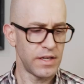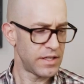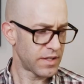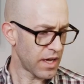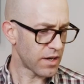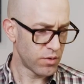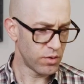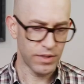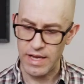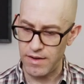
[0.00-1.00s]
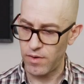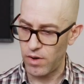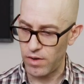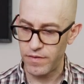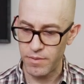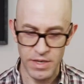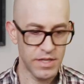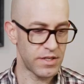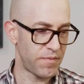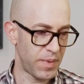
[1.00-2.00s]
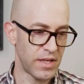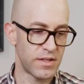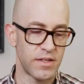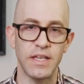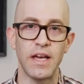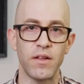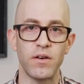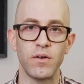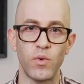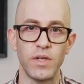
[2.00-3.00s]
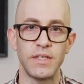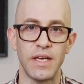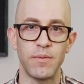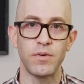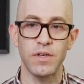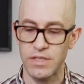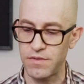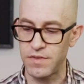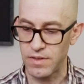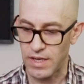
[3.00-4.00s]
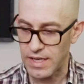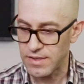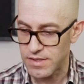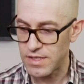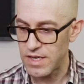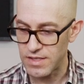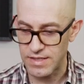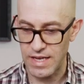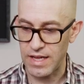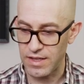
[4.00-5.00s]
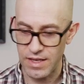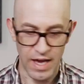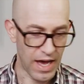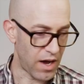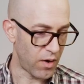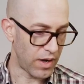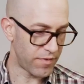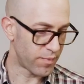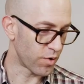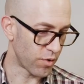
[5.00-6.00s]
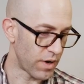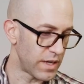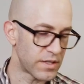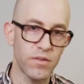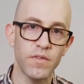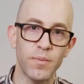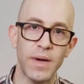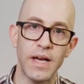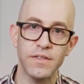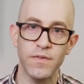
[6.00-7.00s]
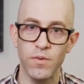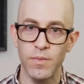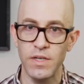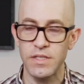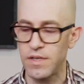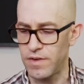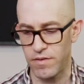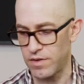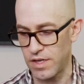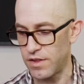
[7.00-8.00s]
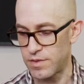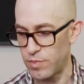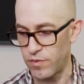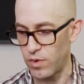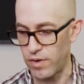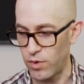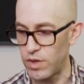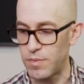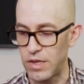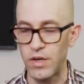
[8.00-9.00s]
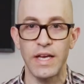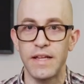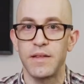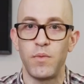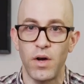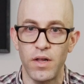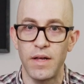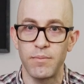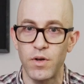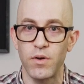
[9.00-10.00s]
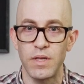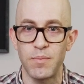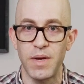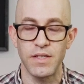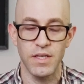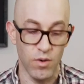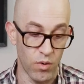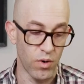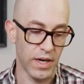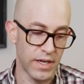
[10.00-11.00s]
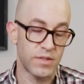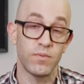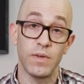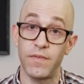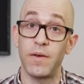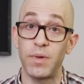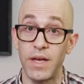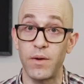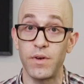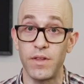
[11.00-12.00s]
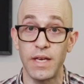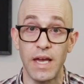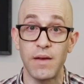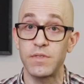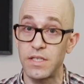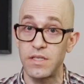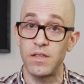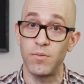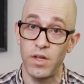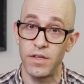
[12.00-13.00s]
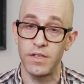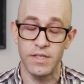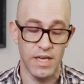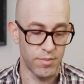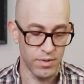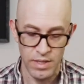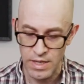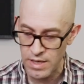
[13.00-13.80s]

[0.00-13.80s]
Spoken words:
It's kind of cool to have all of the minis I've painted together on one table, because I get to see exactly how I've progressed over the past few months. And I've never done this before. I've only been looking at the model I'm currently painting, or I guess if I'm playing one of the games, I see them all on the table.